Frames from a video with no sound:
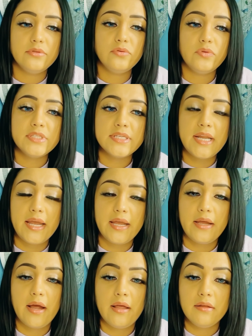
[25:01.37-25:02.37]
do it
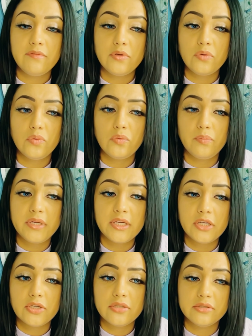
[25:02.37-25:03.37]
today. I love you. Be
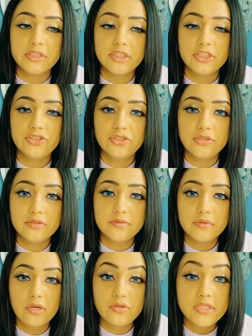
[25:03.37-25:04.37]
encouraged.
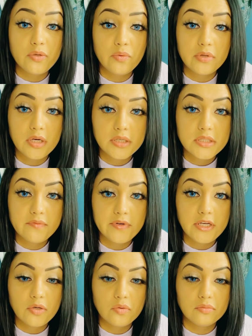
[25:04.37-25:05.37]
I'll see you in the next
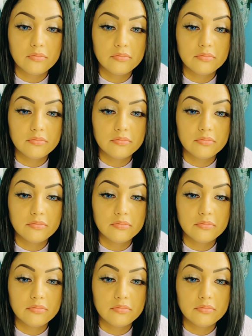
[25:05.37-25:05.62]
video.